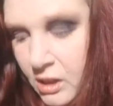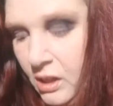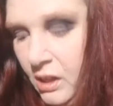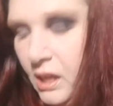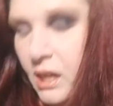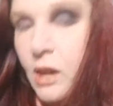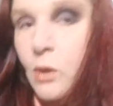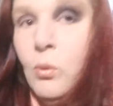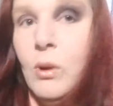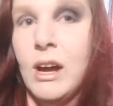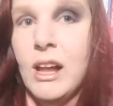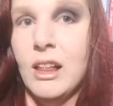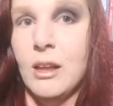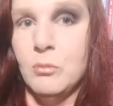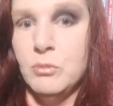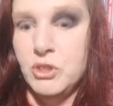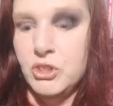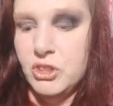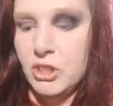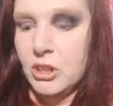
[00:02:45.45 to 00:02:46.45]
And while I'm
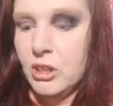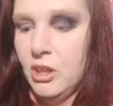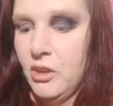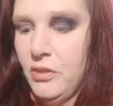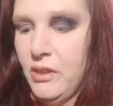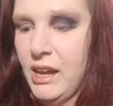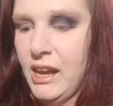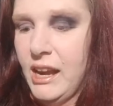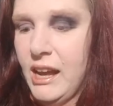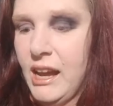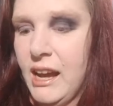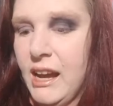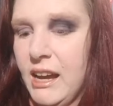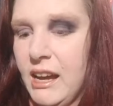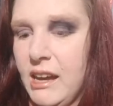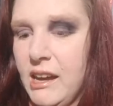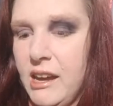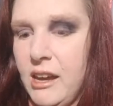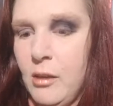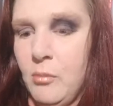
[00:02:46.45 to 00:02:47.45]
still on that
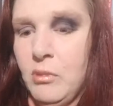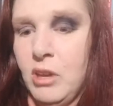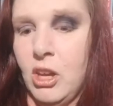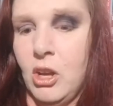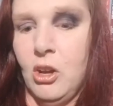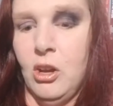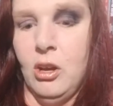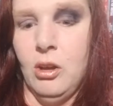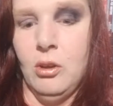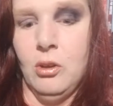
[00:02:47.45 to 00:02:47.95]
eye, I'm going to